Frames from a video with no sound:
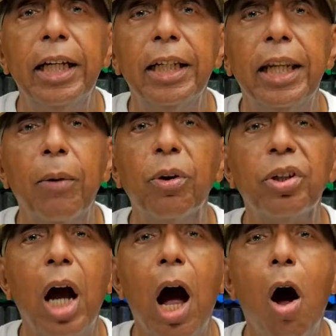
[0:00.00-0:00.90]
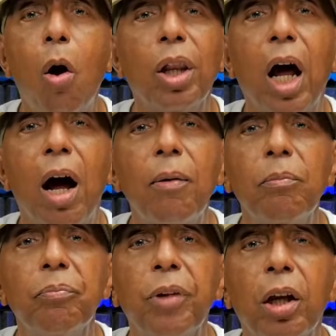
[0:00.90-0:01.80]
They was called
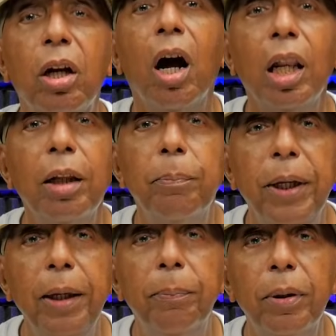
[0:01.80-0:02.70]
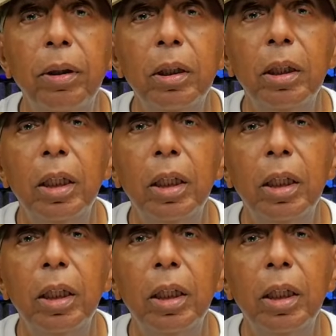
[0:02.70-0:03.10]
colored people.